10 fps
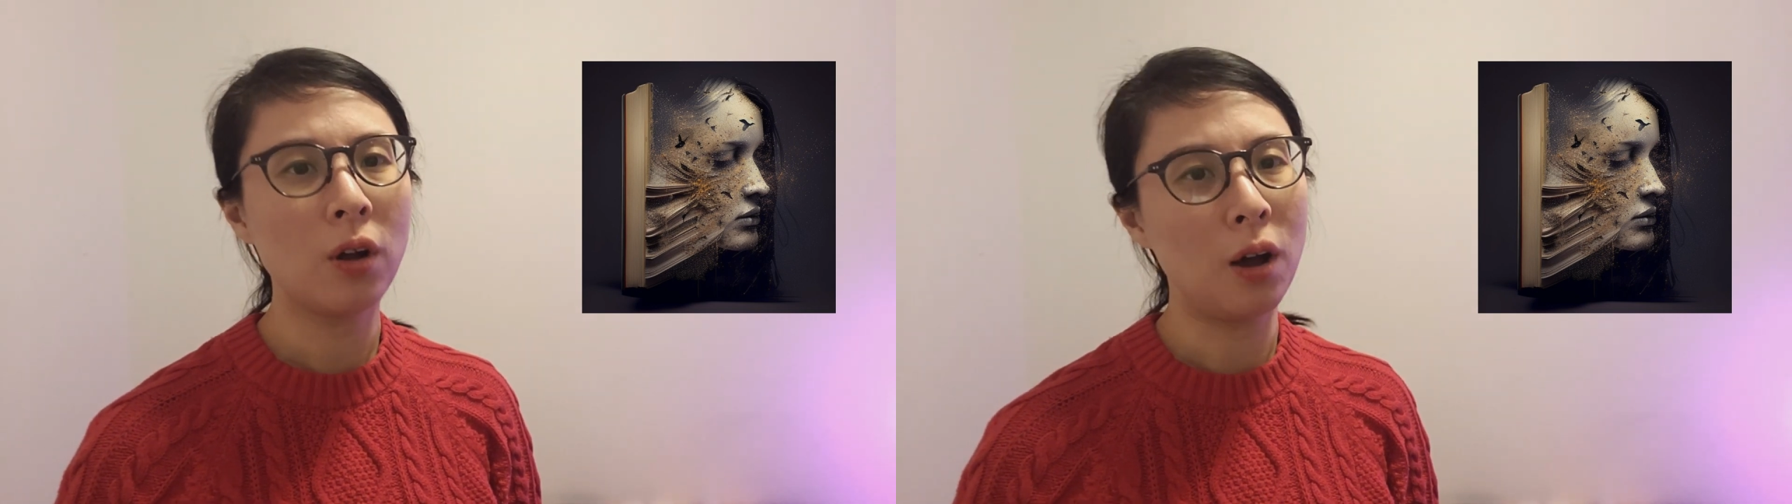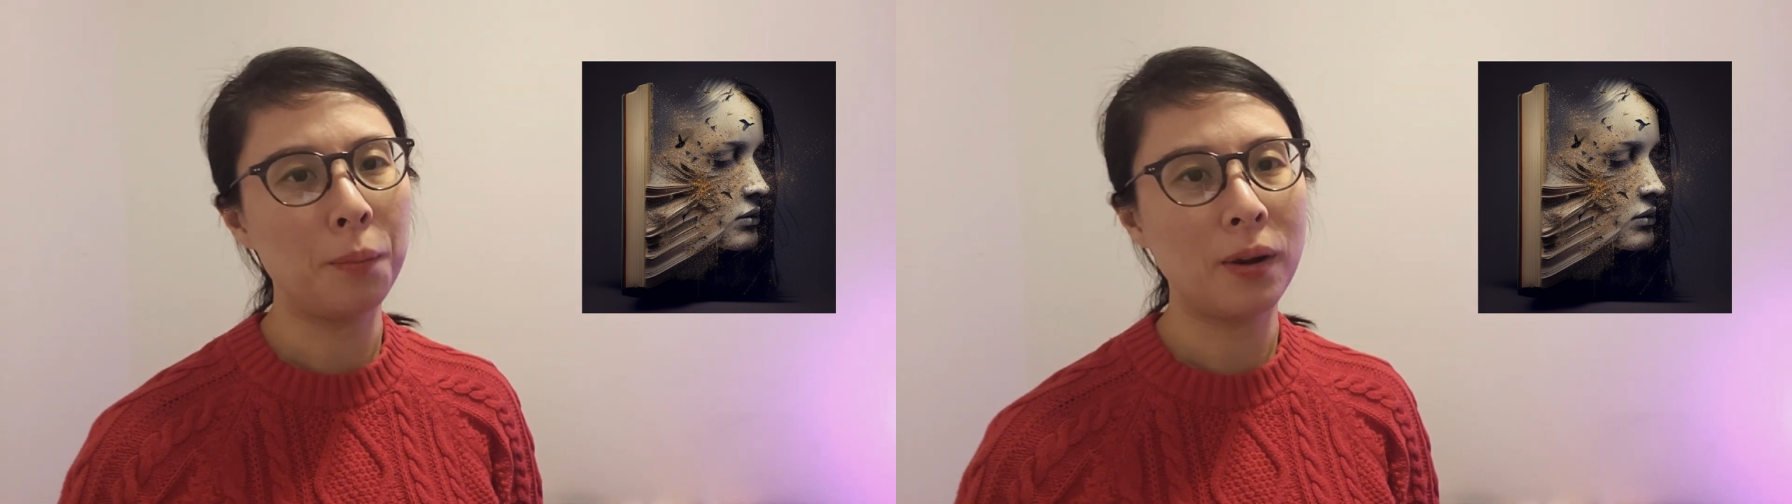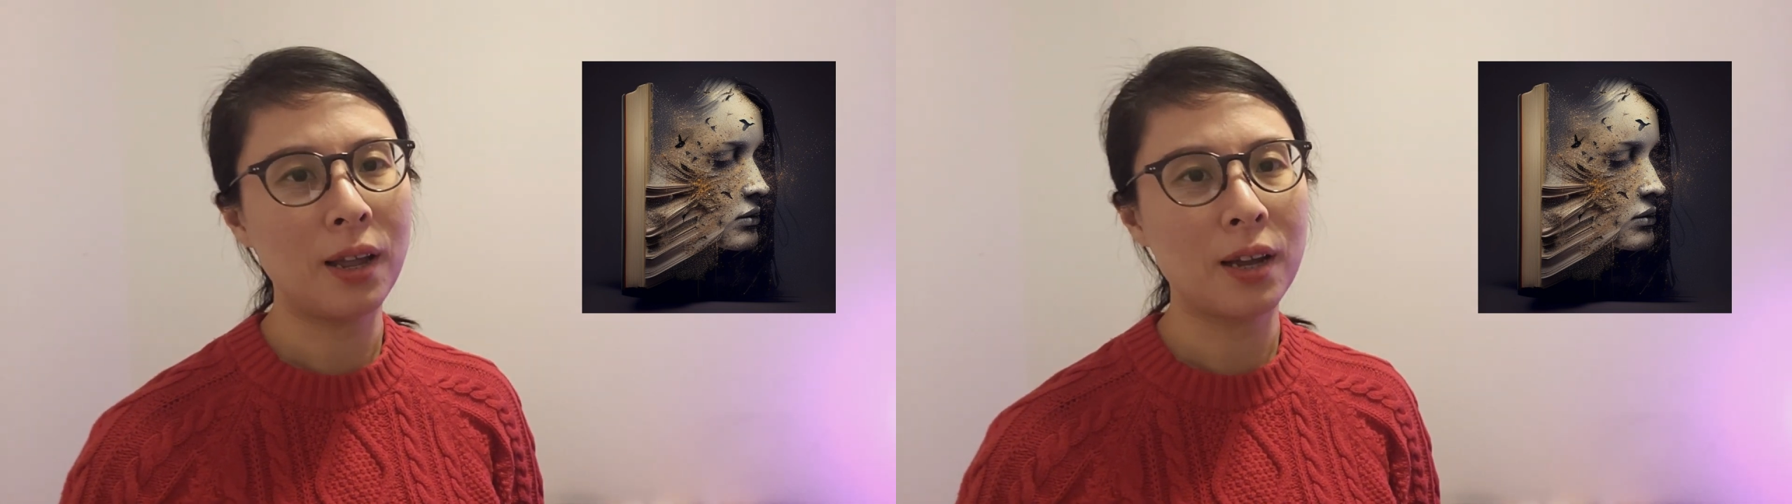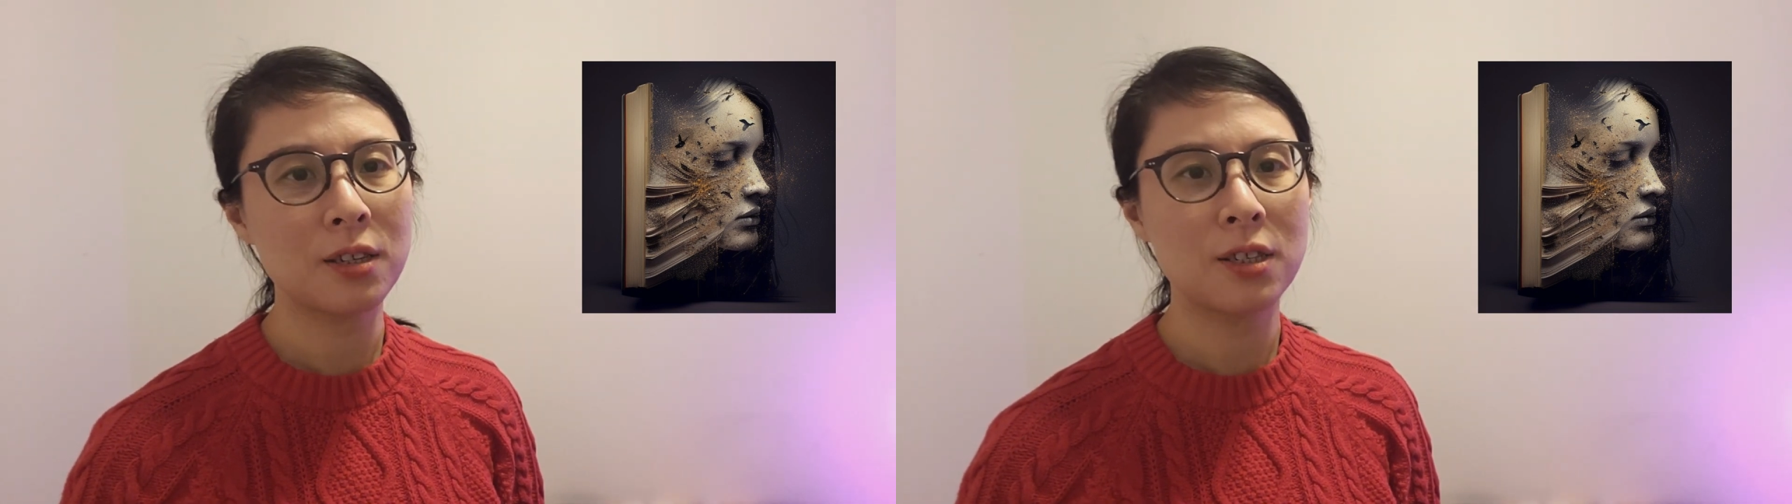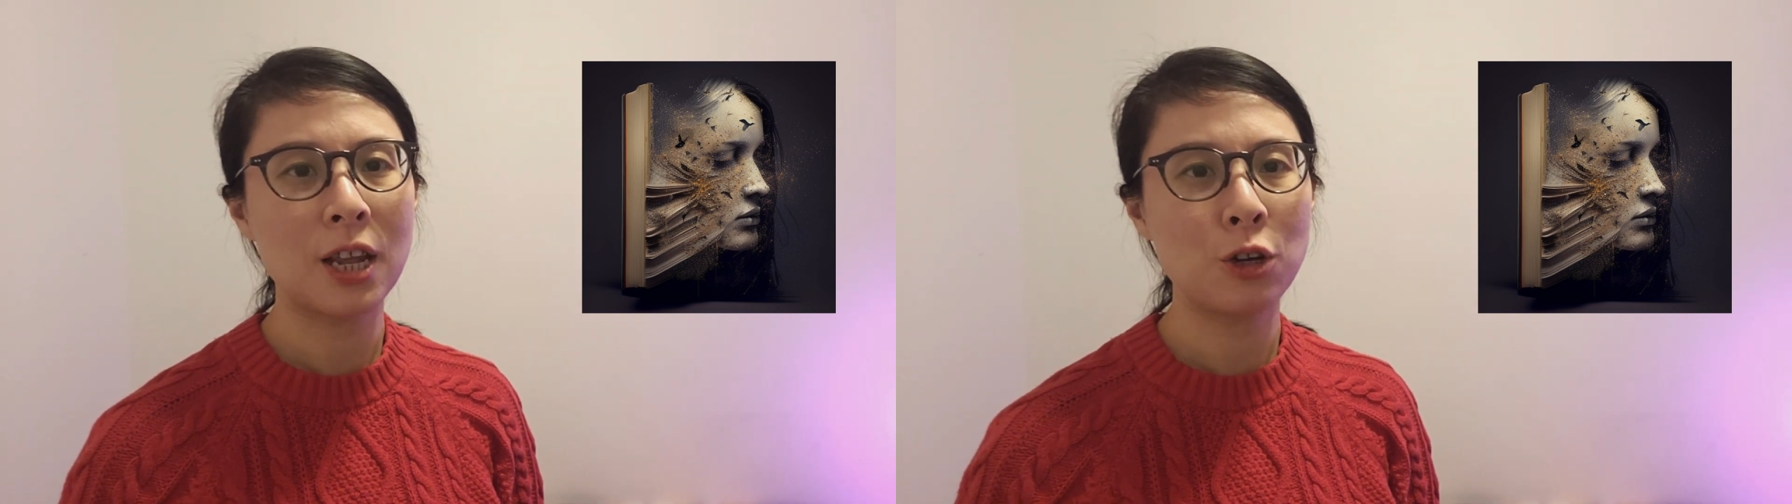
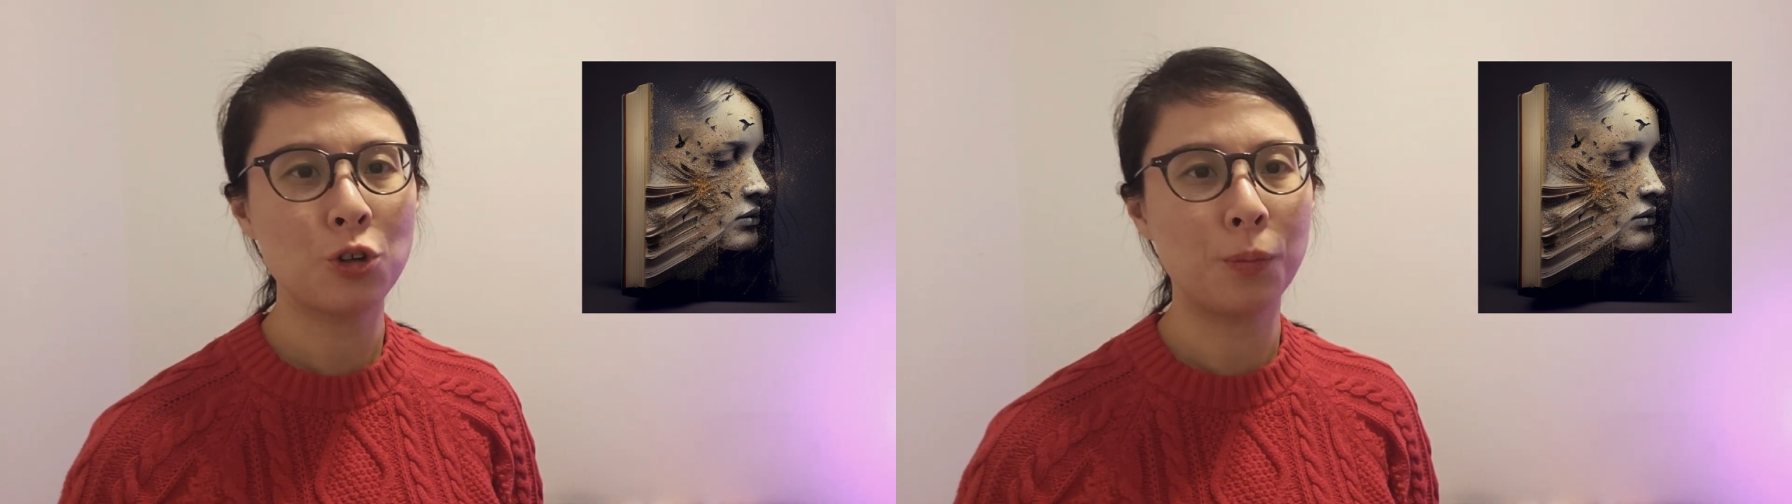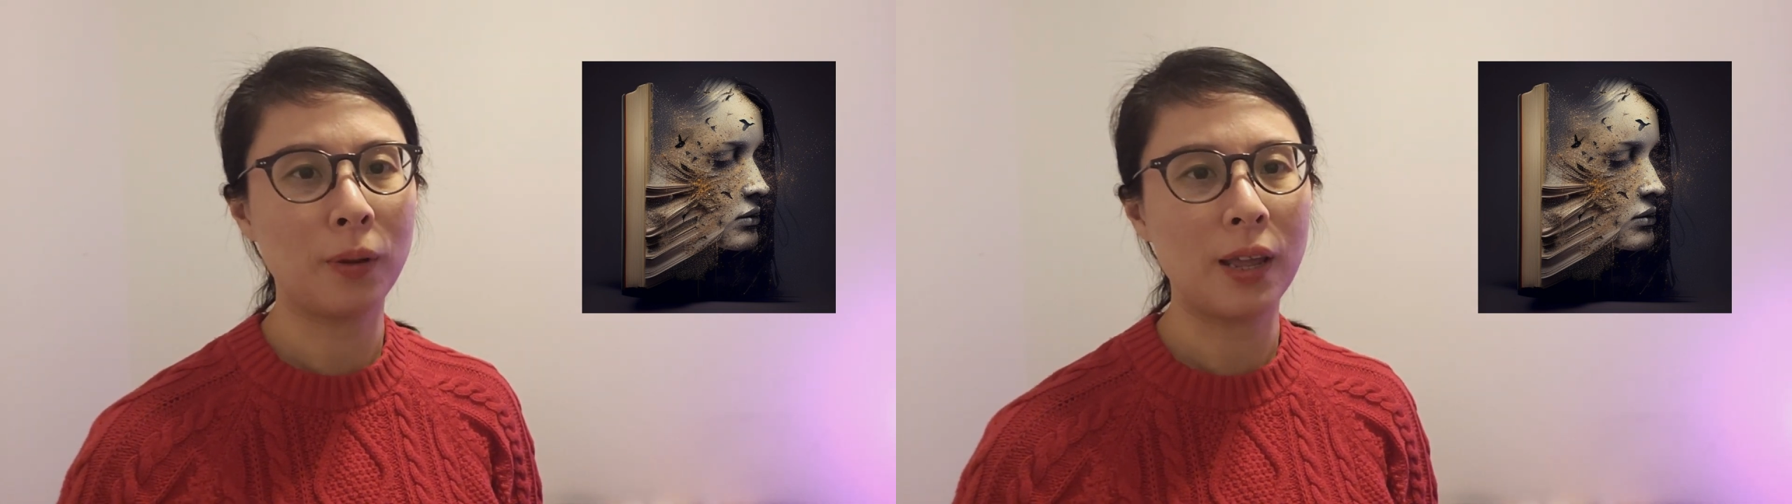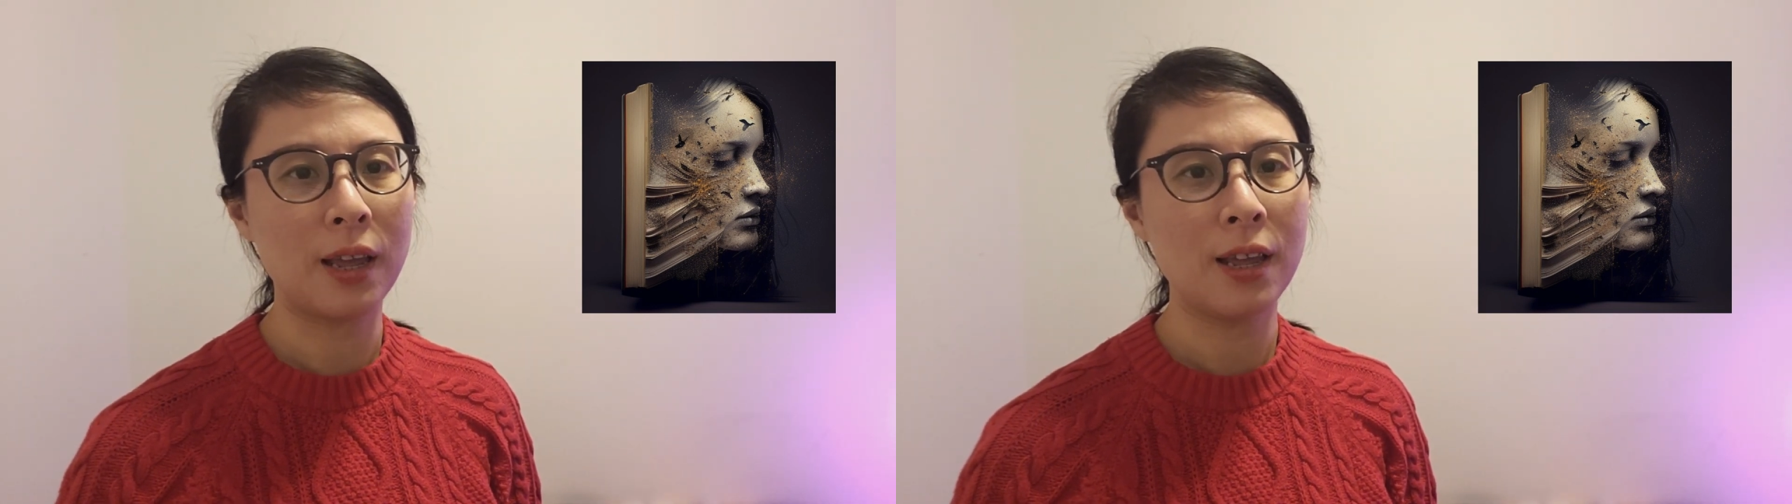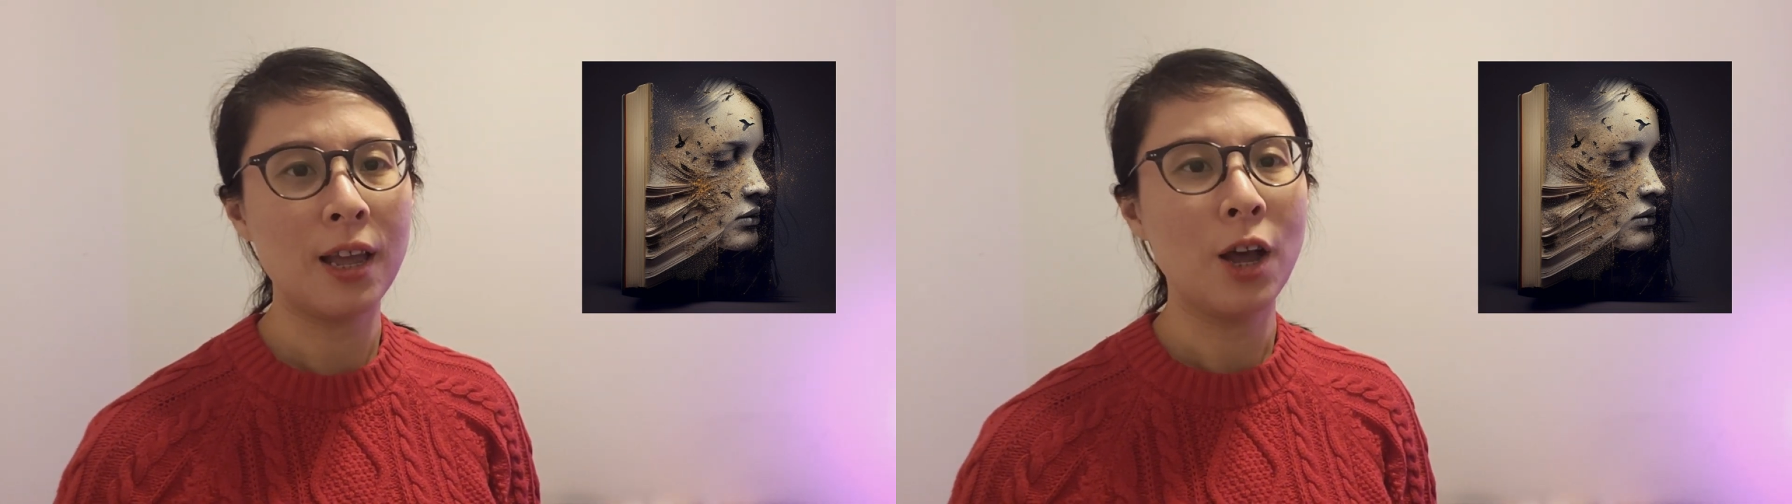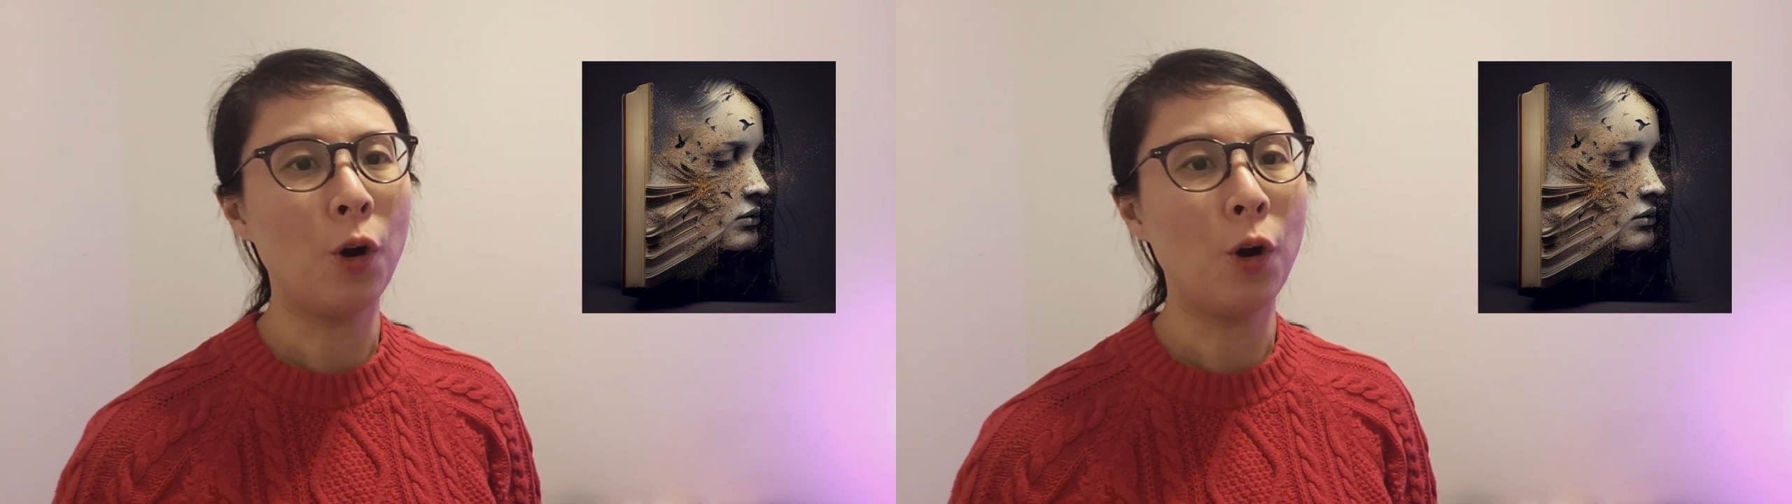complex interplay